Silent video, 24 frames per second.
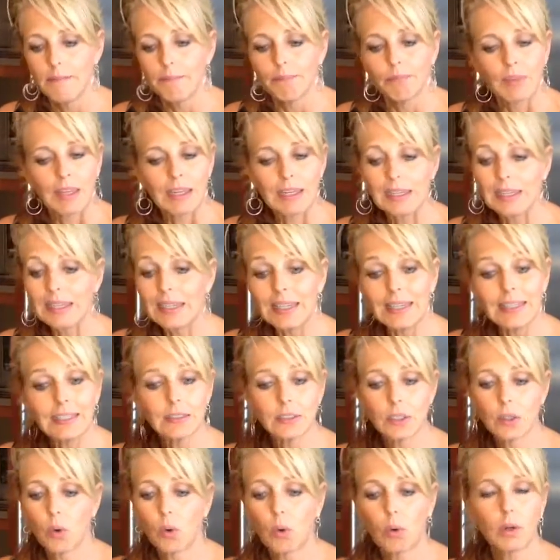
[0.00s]
at least
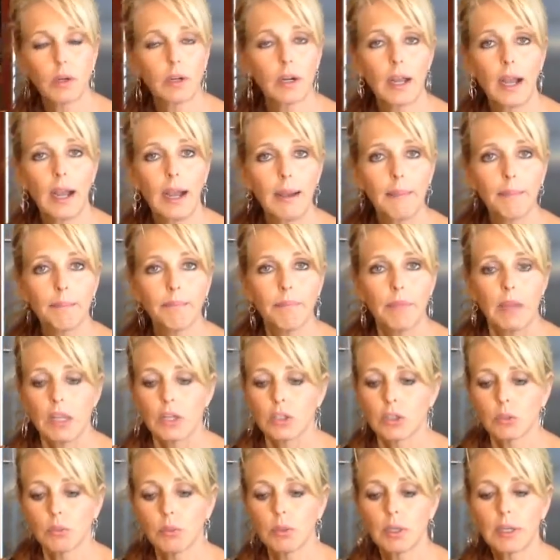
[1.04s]
1/4 cup.
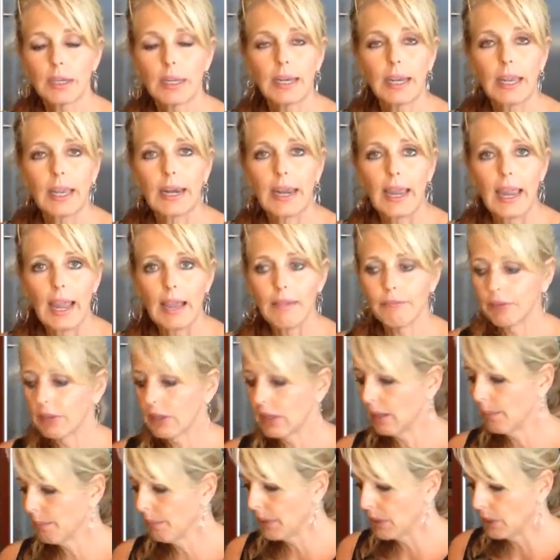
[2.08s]
So we're looking at a 1/2
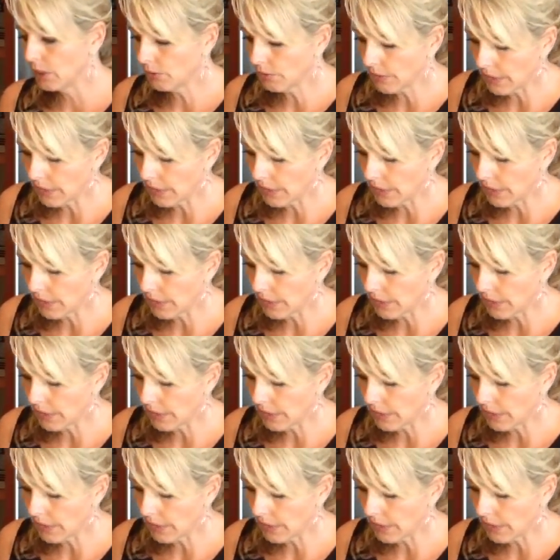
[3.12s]
cup here,